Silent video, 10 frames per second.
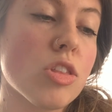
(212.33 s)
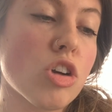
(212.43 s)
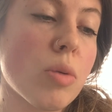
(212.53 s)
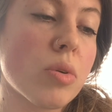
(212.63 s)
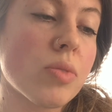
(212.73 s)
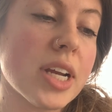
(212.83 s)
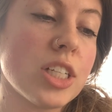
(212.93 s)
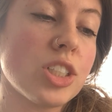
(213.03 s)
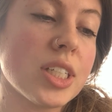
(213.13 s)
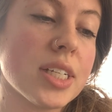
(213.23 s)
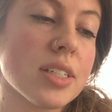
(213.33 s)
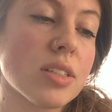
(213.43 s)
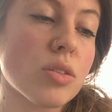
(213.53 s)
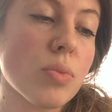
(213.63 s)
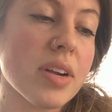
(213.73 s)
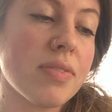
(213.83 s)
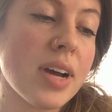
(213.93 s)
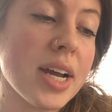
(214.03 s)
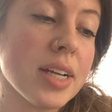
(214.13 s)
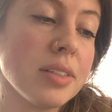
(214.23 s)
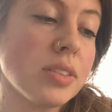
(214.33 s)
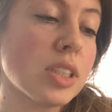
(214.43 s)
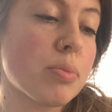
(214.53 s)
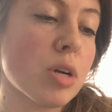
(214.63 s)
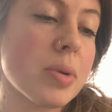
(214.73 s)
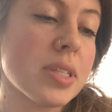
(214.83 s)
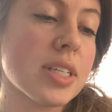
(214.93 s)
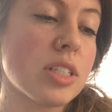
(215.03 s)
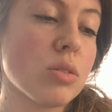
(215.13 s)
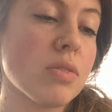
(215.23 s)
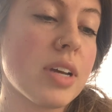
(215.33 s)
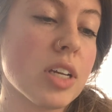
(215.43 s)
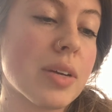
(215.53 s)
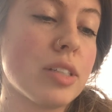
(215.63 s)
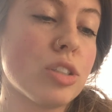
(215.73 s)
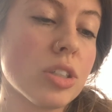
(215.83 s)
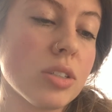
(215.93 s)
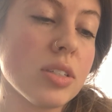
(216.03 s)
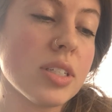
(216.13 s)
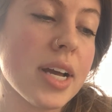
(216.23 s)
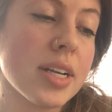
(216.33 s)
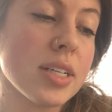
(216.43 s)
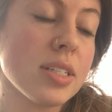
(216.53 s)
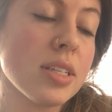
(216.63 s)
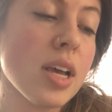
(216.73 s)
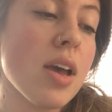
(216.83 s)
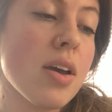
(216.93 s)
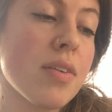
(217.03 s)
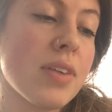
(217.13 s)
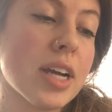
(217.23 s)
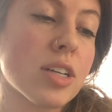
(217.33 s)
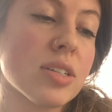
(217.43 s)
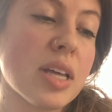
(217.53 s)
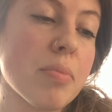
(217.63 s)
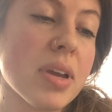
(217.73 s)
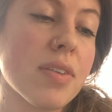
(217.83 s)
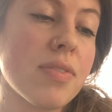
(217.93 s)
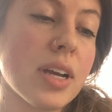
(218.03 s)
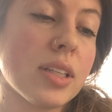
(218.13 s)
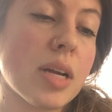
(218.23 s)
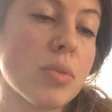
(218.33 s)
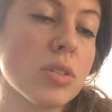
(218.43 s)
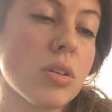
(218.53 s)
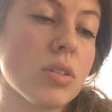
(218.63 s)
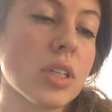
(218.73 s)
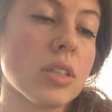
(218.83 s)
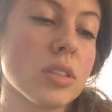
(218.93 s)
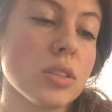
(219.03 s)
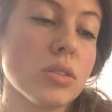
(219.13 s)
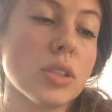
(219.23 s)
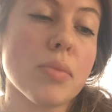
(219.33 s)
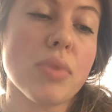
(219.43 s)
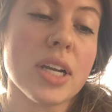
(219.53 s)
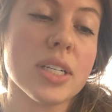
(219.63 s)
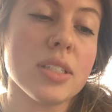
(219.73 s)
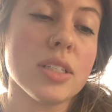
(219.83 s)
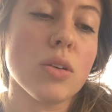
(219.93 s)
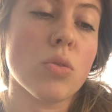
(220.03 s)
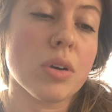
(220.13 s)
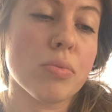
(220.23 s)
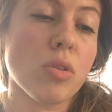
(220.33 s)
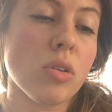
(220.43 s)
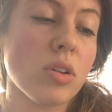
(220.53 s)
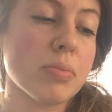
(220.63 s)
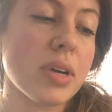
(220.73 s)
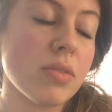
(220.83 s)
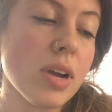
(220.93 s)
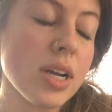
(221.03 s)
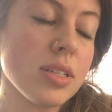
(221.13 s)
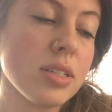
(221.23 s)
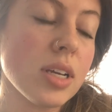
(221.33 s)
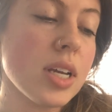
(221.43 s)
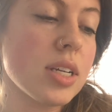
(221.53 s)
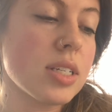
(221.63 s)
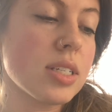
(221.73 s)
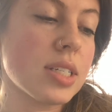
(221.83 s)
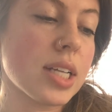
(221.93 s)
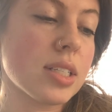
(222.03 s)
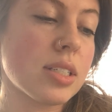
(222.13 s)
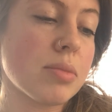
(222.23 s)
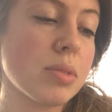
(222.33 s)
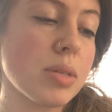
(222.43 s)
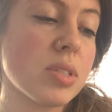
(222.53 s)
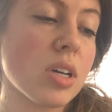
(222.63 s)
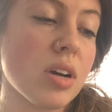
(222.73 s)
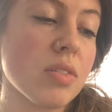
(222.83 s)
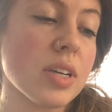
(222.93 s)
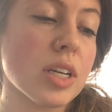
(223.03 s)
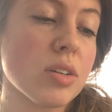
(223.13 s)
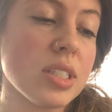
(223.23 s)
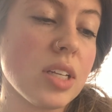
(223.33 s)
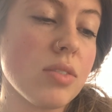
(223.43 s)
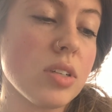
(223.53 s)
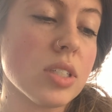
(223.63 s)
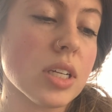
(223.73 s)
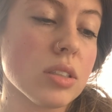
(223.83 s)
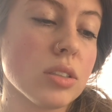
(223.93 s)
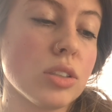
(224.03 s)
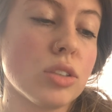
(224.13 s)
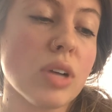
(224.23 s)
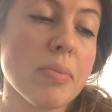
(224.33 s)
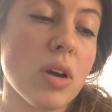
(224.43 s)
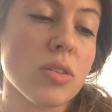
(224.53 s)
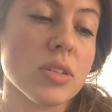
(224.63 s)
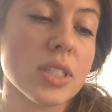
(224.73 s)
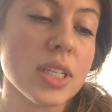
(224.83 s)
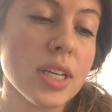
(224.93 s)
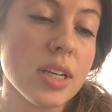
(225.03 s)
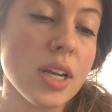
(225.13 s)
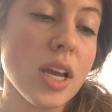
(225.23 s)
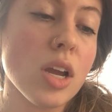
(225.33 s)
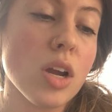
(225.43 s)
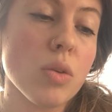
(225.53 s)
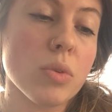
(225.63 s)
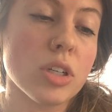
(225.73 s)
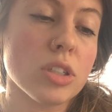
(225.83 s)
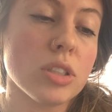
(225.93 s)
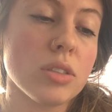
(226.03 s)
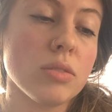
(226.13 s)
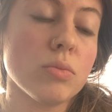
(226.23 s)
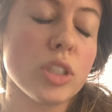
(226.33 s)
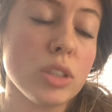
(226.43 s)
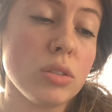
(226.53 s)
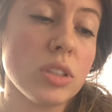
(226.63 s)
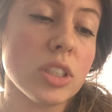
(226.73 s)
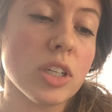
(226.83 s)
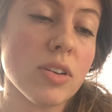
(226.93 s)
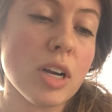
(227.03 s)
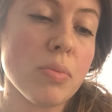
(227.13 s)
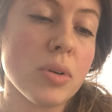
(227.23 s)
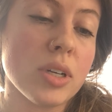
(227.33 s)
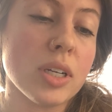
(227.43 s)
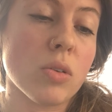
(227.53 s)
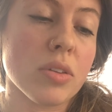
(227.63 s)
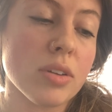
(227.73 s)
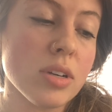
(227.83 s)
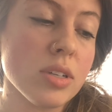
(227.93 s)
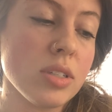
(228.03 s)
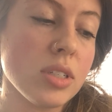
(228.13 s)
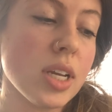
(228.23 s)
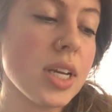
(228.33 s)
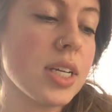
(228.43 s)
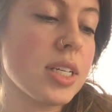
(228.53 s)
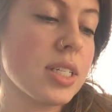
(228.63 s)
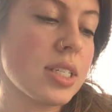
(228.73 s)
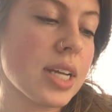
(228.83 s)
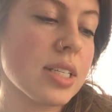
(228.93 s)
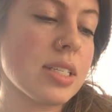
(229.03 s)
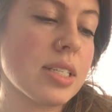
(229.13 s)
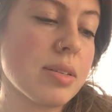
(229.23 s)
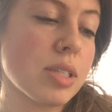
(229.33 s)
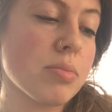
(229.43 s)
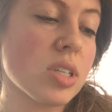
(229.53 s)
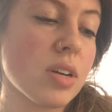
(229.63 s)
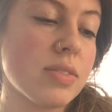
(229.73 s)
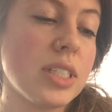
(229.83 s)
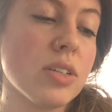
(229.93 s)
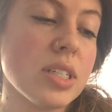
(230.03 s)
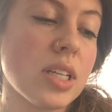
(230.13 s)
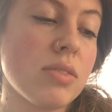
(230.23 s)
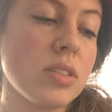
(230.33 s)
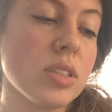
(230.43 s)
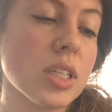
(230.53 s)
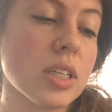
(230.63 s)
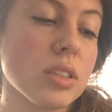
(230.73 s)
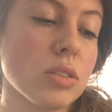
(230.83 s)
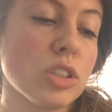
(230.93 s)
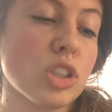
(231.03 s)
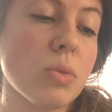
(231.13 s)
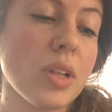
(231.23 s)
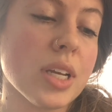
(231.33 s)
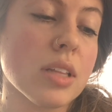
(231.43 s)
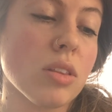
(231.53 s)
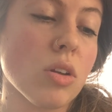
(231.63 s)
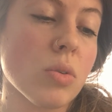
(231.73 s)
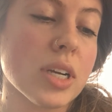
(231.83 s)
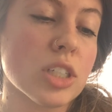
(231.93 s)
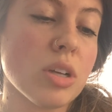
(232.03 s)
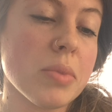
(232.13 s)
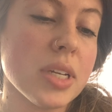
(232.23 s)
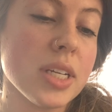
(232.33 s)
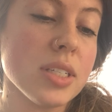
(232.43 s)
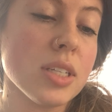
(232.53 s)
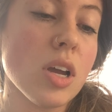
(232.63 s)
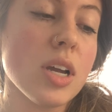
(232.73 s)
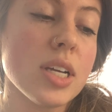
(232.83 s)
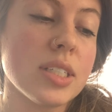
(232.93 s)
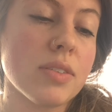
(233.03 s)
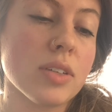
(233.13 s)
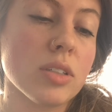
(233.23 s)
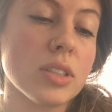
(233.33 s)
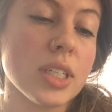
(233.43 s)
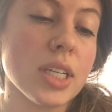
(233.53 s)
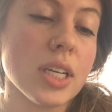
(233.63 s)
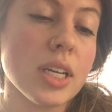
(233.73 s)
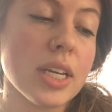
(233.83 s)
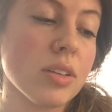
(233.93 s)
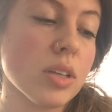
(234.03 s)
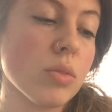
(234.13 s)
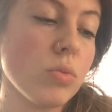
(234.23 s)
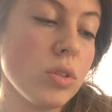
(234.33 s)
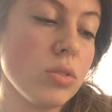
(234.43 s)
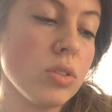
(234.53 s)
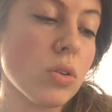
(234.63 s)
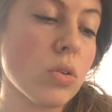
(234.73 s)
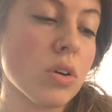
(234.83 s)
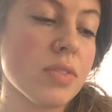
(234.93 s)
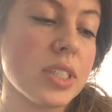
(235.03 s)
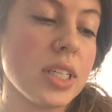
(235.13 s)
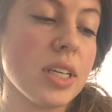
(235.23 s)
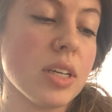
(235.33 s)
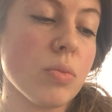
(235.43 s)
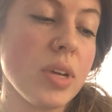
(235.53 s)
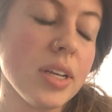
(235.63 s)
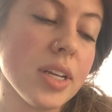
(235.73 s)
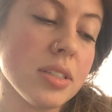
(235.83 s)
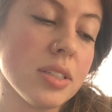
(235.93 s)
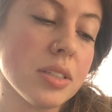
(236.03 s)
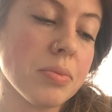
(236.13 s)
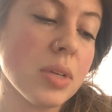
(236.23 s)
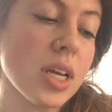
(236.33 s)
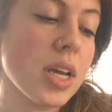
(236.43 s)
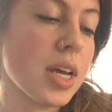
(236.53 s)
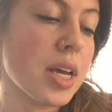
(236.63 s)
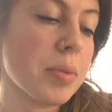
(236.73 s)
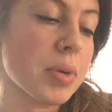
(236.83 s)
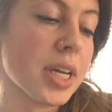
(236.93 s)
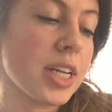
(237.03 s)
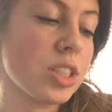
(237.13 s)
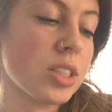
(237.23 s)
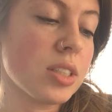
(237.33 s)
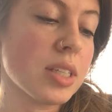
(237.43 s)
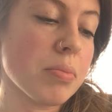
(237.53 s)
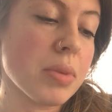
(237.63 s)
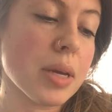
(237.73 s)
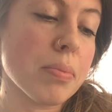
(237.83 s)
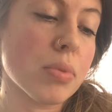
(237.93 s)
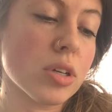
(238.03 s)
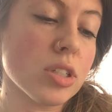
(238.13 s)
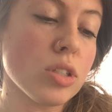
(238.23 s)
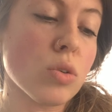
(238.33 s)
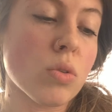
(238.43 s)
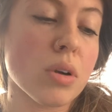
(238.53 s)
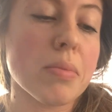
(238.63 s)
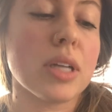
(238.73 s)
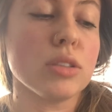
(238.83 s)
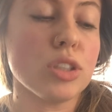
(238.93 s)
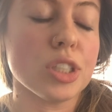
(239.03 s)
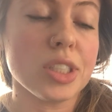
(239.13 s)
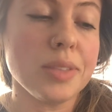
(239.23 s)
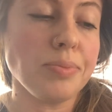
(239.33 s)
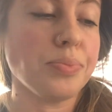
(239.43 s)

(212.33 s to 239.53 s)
The normal range is 3 to 5. The purpose is to evaluate nutritional status. Factors that may affect lab results include pregnancy or prolonged bed rest. Signs and symptoms of increased levels include dry mouth or skin, reduced urine output or thirst. Signs and symptoms of decreased levels include swelling in lower extremities, difficulty healing wounds, or fatigue and weakness. Implications can be burns or malnutrition.